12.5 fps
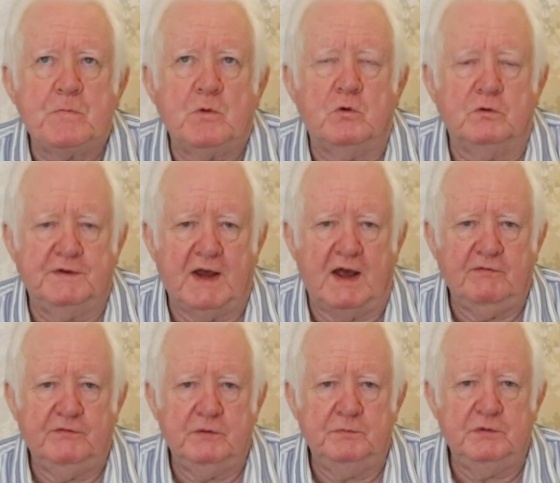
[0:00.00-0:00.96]
or
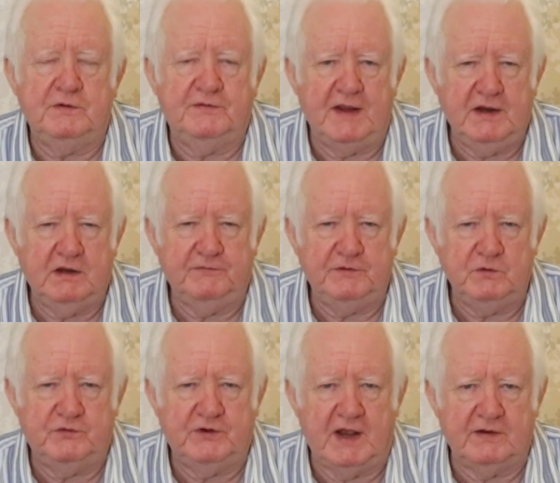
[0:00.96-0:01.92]
daft, but take a few
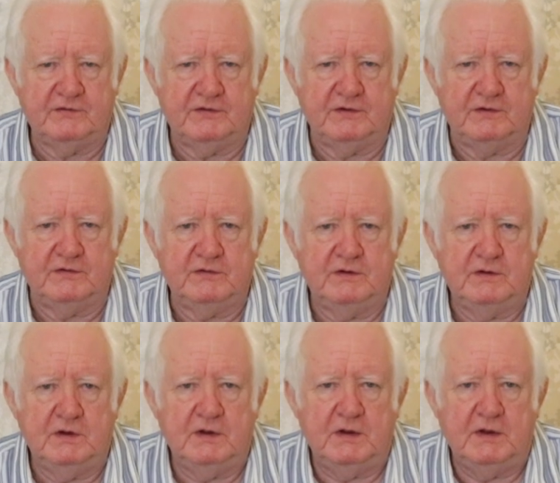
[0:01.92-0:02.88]
chances.
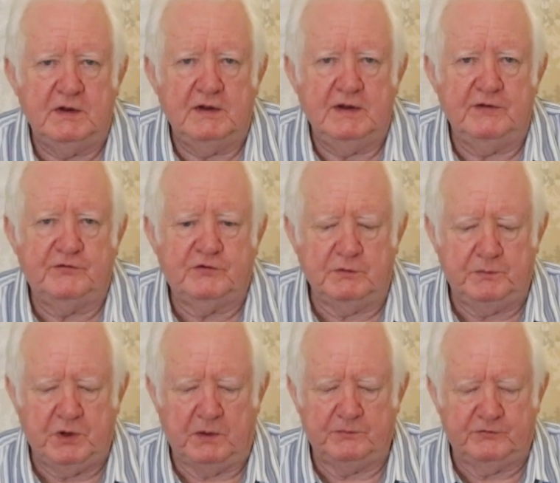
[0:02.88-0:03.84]
If something
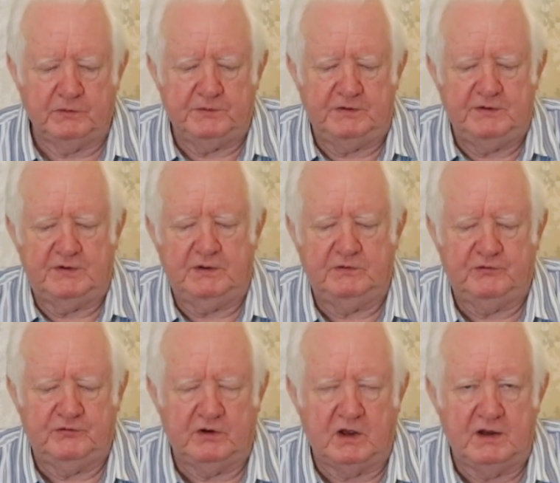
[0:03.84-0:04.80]
pops up and you think,
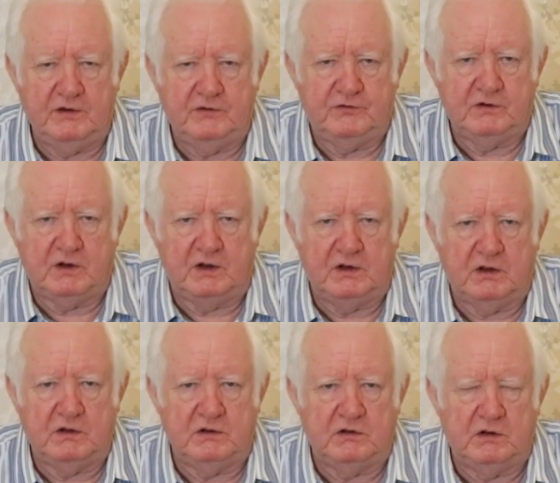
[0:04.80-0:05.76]
should I
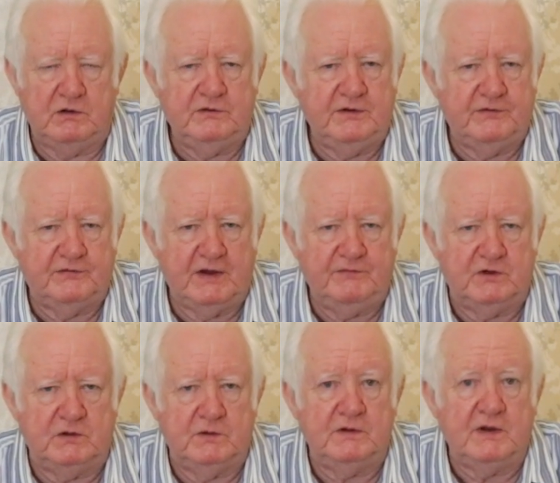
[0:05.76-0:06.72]
not? As long as it's safe to
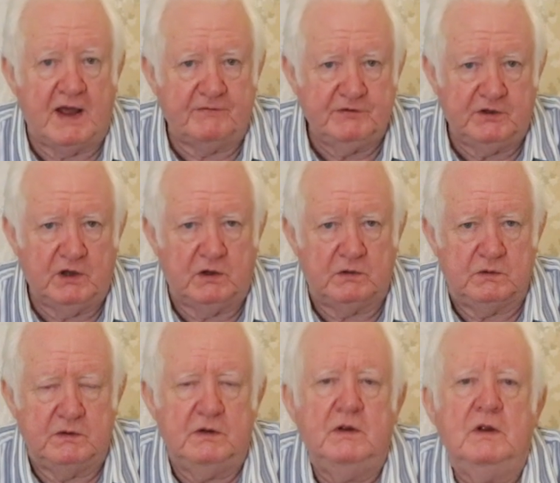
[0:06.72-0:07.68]
do it, have a go.
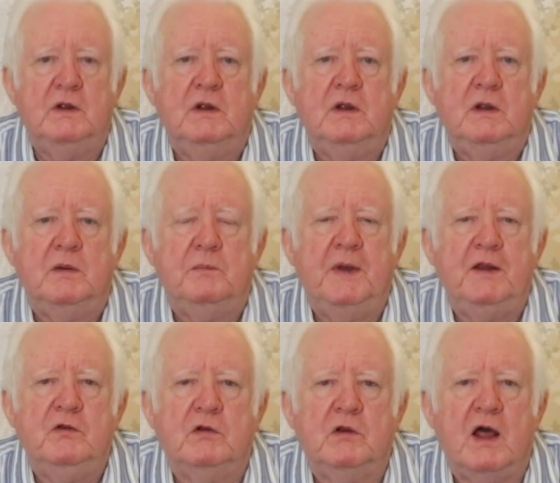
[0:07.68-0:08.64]

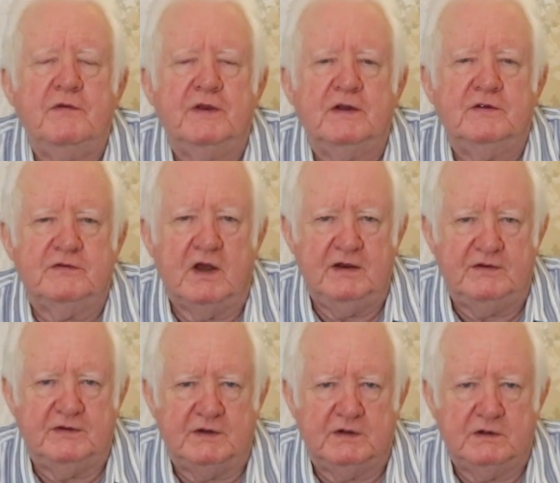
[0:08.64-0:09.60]
Make your life
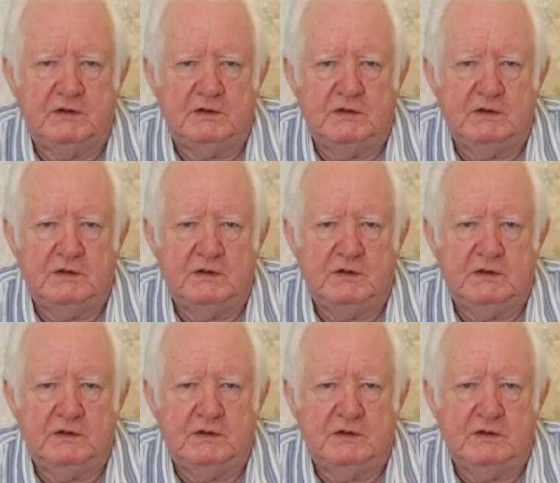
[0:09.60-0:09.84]
exciting,